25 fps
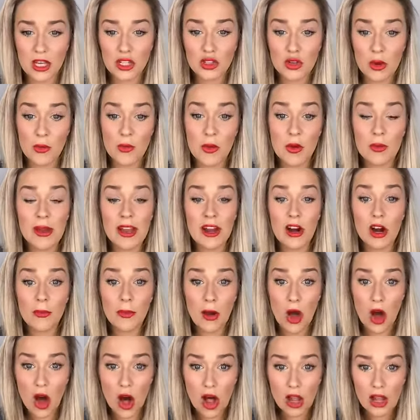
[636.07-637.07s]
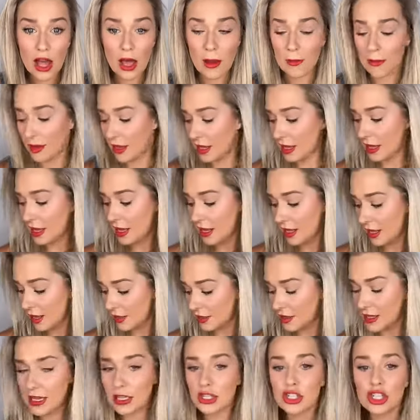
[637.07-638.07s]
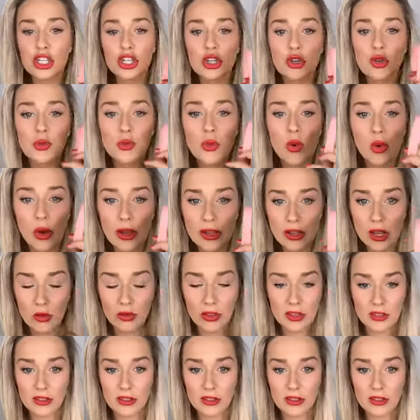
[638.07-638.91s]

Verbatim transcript: so I'm gonna put my hair up all up in the 2.0.